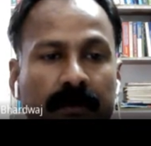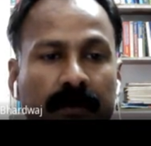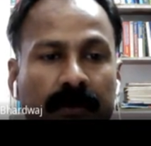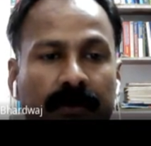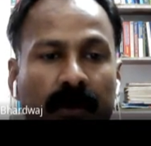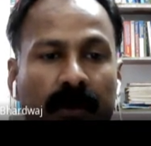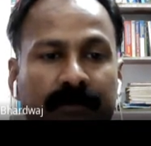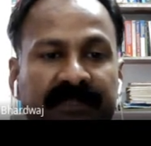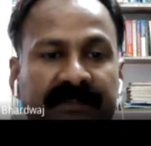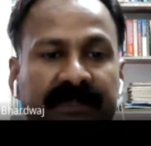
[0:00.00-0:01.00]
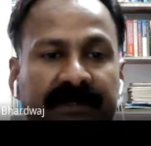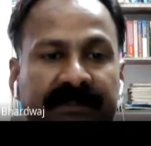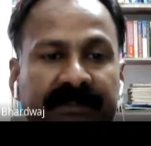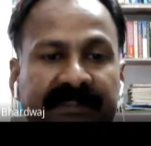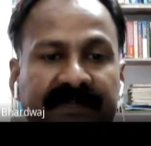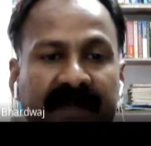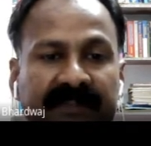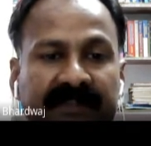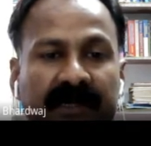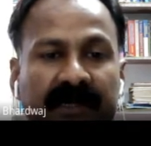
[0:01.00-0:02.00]
The object that receive
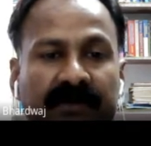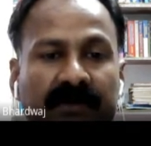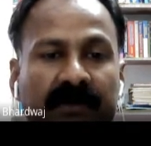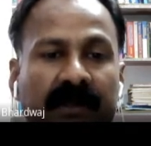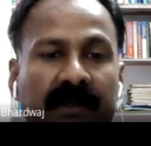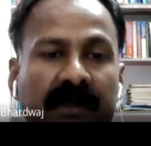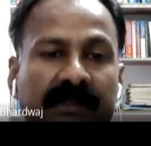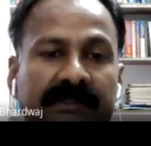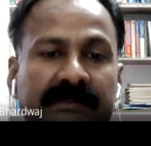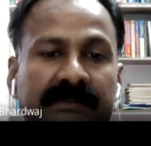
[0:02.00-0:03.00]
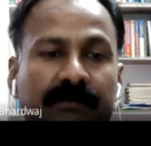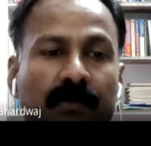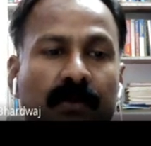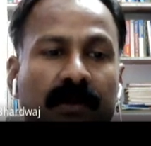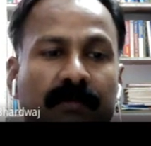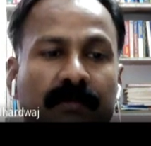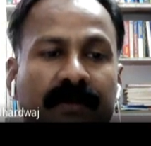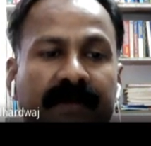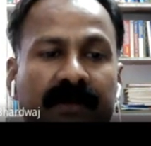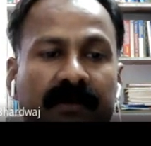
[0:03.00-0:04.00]
extra electron has more number
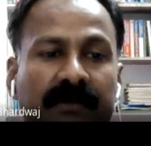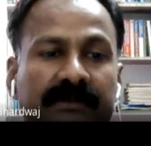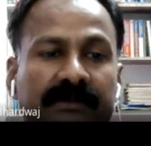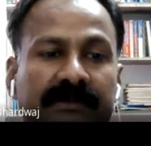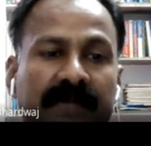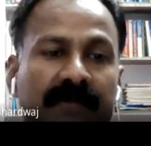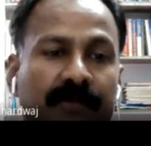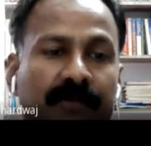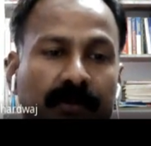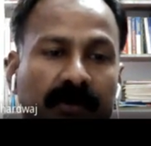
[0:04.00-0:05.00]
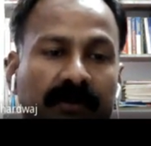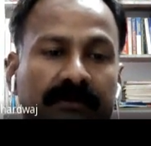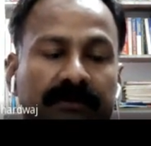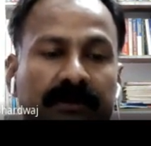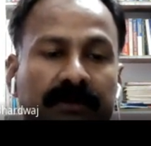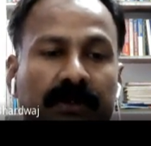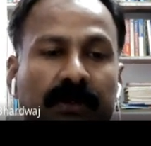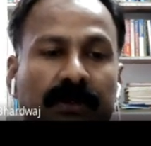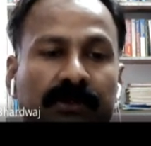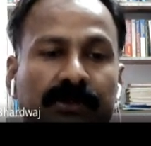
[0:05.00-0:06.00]
of electrons than proton,
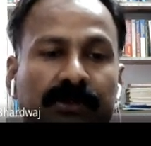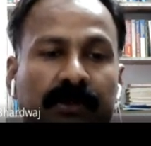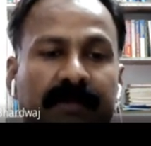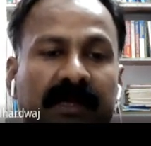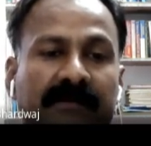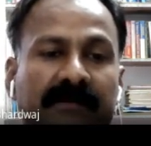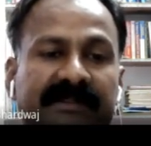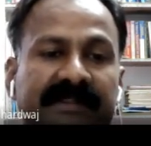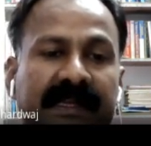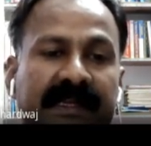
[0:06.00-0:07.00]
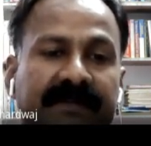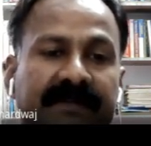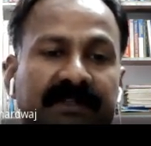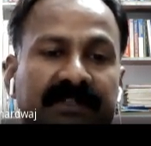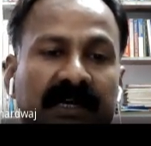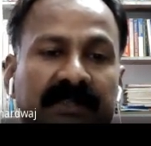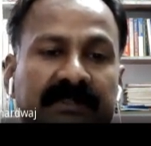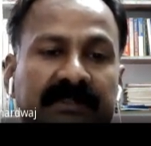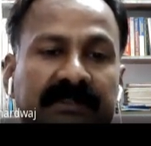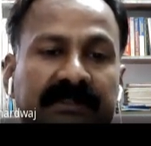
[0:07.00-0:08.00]
so it becomes negatively charged.